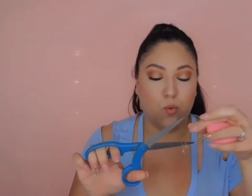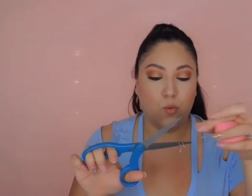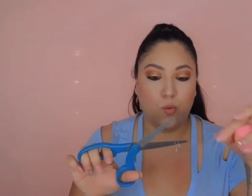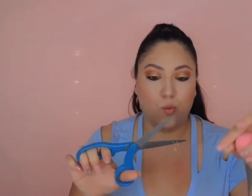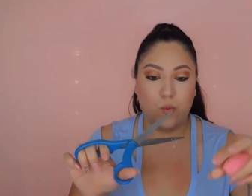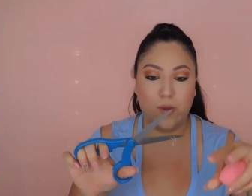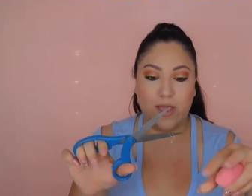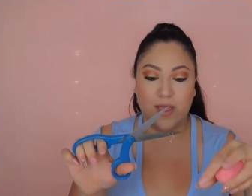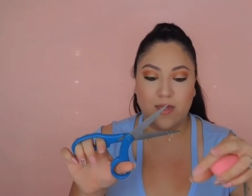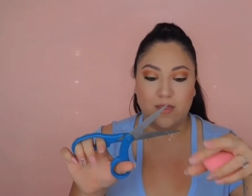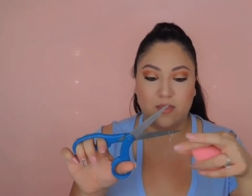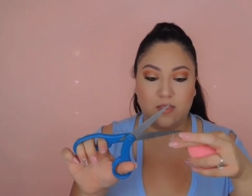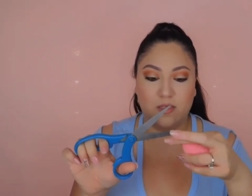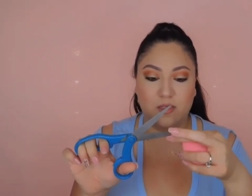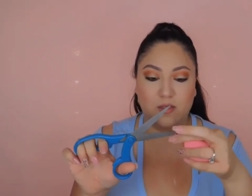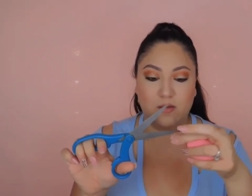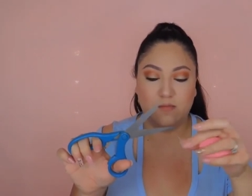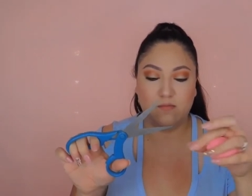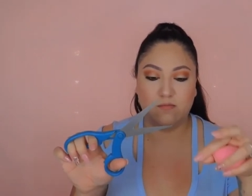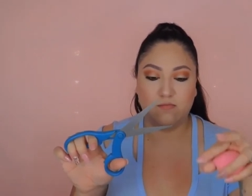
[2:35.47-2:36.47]
with
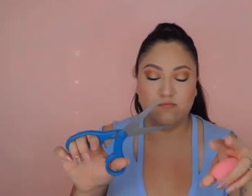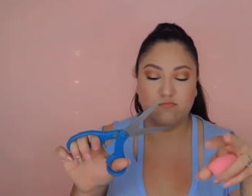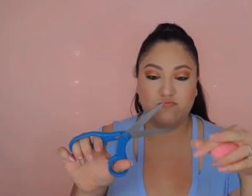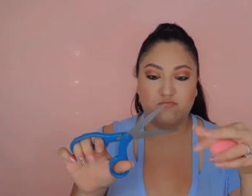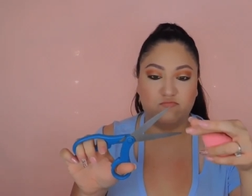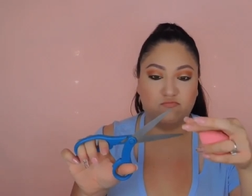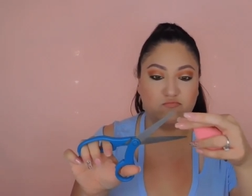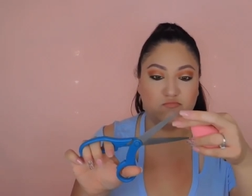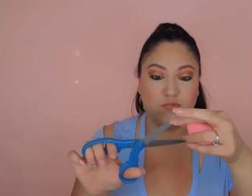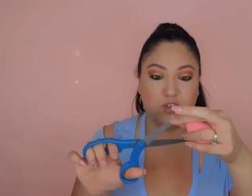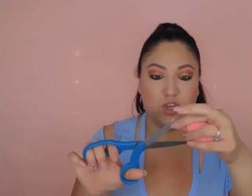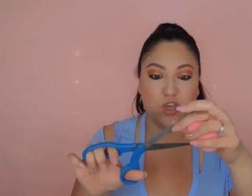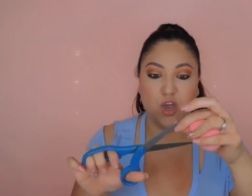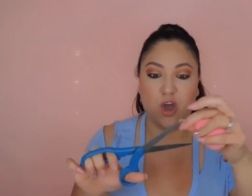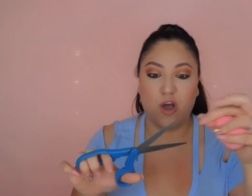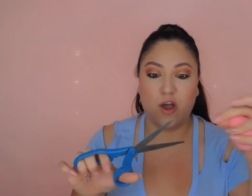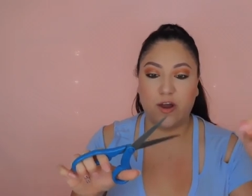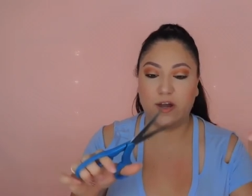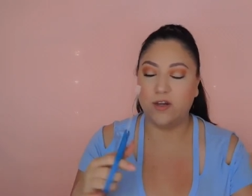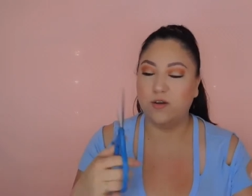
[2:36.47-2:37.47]

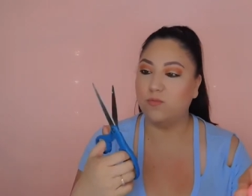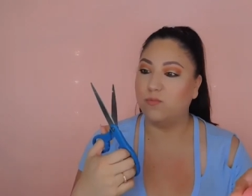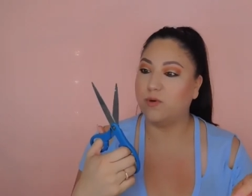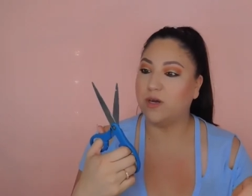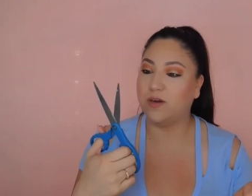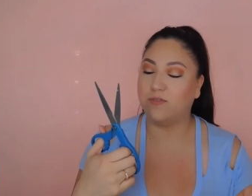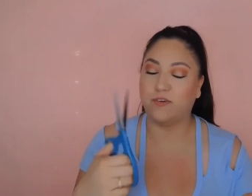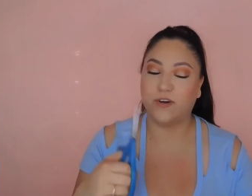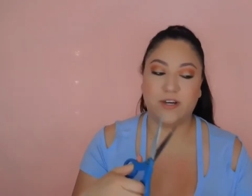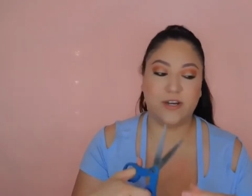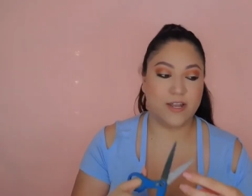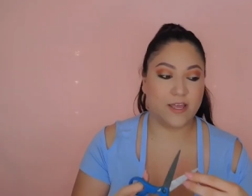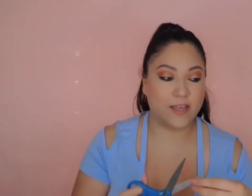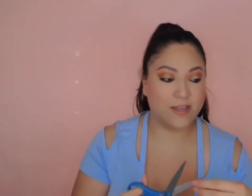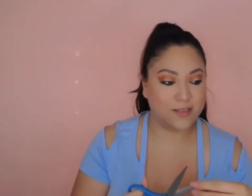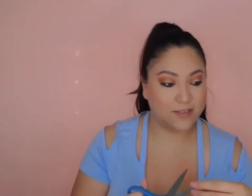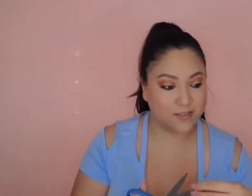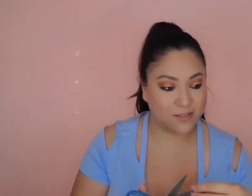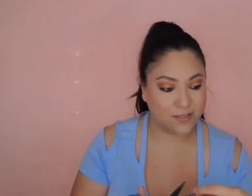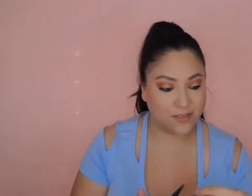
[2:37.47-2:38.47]
yarn, whatever it
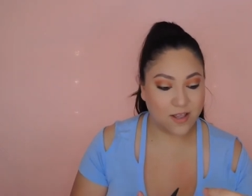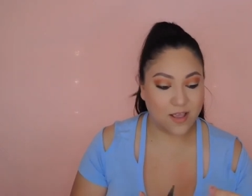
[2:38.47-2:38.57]
is.